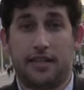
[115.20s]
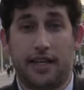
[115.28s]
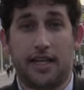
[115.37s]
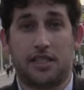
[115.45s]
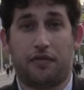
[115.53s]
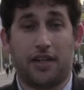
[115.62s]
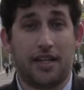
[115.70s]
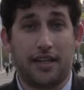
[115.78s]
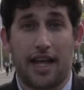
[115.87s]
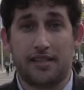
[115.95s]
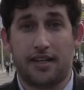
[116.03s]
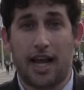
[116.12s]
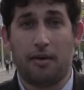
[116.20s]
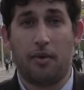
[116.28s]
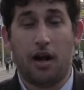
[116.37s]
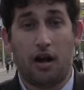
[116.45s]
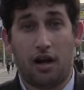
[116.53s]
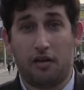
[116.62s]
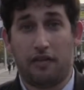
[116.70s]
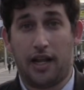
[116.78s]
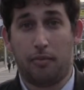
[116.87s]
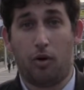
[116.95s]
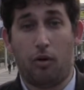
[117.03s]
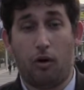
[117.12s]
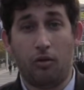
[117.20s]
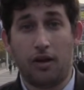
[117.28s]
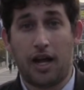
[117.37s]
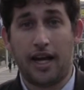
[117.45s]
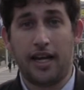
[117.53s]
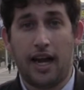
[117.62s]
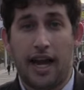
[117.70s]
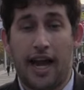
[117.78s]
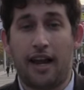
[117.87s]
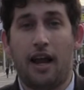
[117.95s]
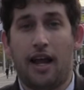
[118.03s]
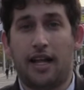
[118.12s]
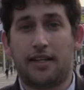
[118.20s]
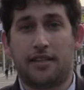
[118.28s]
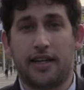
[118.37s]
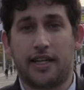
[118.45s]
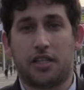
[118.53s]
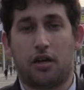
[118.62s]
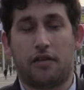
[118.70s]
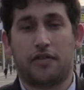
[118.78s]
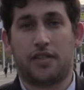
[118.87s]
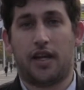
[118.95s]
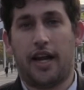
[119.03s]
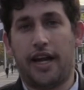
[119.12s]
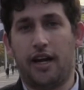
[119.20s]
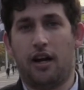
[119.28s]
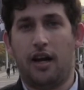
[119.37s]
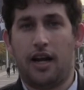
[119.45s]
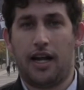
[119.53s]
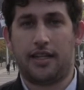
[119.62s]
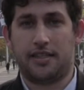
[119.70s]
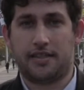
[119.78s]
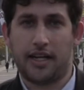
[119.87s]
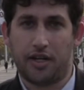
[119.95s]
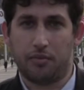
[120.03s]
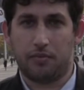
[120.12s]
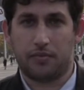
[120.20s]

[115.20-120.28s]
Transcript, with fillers: Tickets for the next game are available online and at the ticket office here at the stadium.